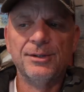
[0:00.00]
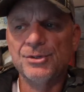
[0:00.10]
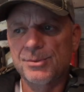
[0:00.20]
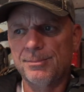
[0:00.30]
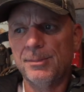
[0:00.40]
And
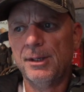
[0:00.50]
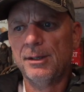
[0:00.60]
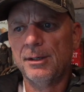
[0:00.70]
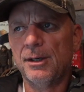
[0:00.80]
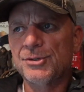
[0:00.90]
these
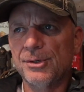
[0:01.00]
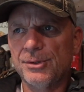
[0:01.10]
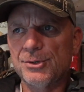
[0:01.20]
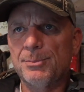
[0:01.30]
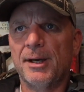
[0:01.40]

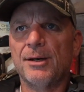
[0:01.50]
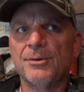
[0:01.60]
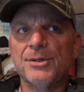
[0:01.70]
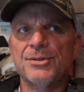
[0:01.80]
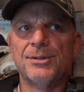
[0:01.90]

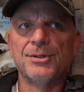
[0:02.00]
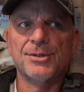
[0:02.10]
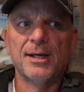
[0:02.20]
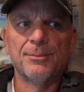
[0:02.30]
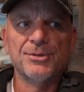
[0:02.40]
batteries, these
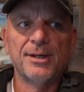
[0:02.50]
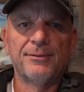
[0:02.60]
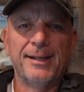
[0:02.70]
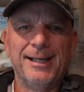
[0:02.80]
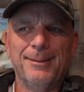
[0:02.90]
cameras
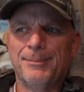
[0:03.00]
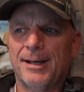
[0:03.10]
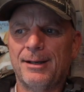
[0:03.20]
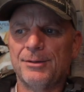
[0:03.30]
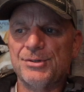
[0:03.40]
have 8
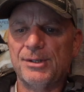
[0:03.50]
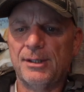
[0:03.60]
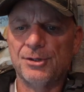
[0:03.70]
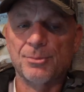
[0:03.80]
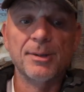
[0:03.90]
batteries
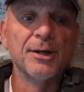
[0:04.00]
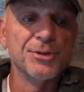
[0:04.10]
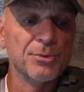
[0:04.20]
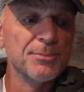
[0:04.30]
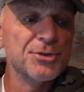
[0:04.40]
each. But
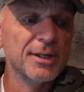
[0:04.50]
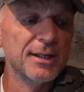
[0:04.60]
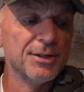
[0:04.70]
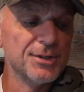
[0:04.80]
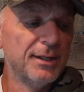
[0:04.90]
anyways, what I'm
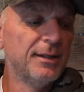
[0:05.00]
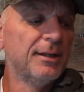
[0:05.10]
saying is,